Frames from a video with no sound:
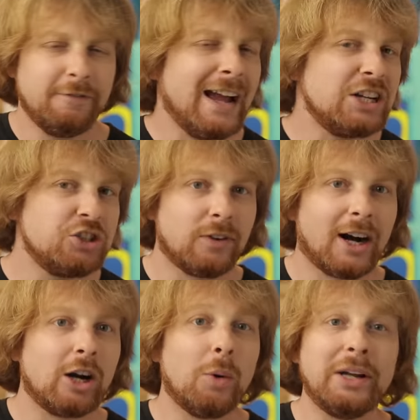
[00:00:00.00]
The fact
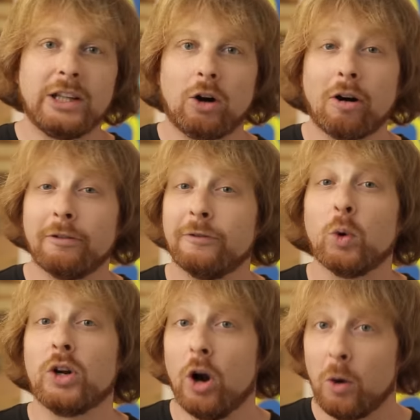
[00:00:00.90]
Zhivago and Lara
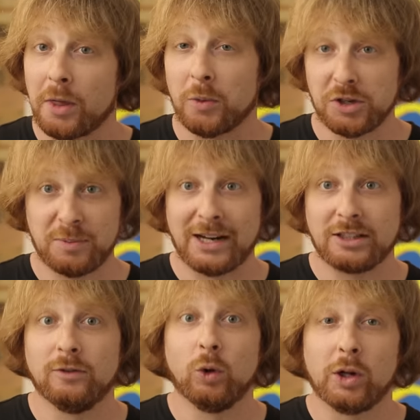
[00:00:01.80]
forego their
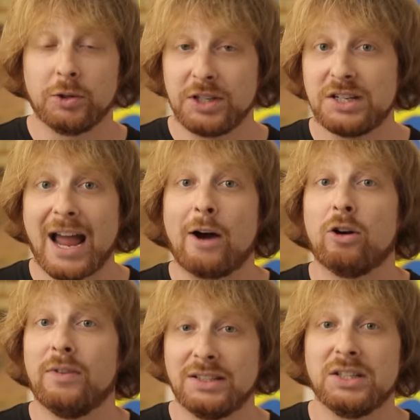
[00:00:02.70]
respective loyalties
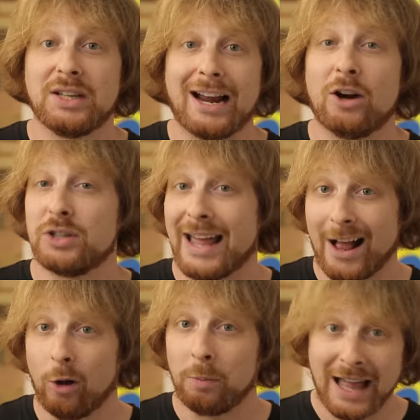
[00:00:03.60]
out of a desire to
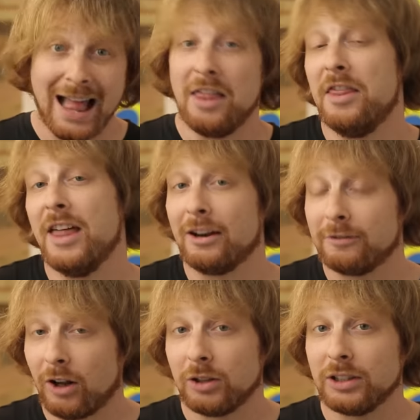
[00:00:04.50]
help,
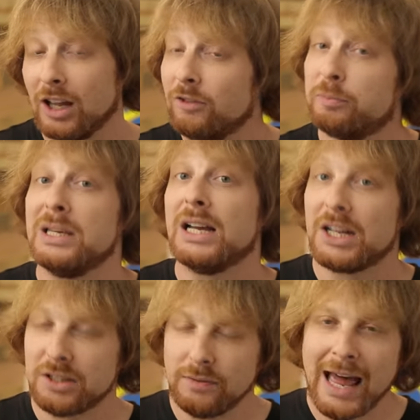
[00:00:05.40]
then fall in love
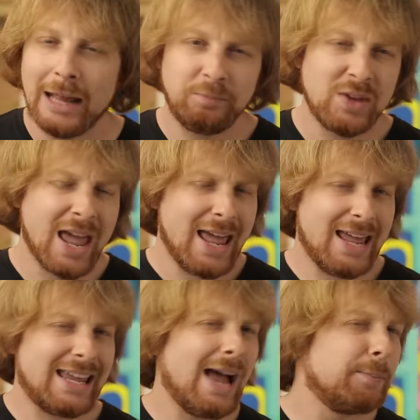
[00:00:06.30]
because of that,
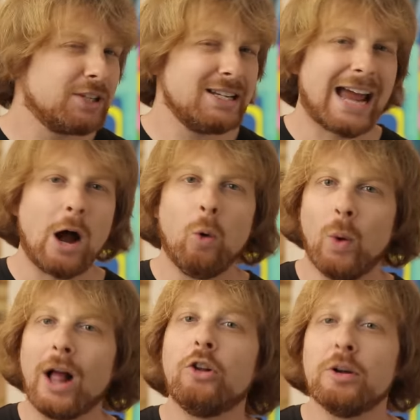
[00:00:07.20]
encapsulates how
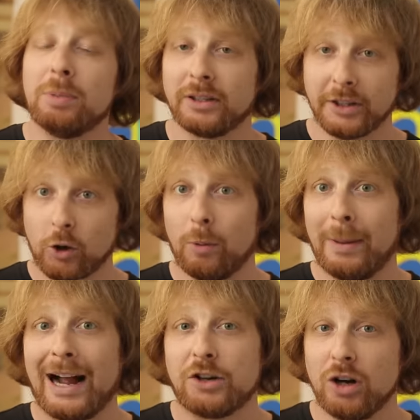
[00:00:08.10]
well the political
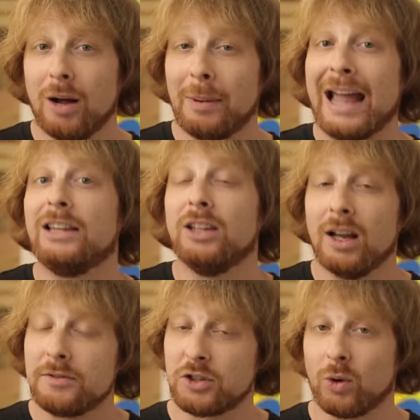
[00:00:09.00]
backdrop and
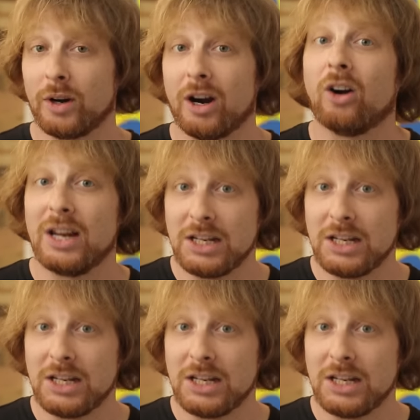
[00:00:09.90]
love story are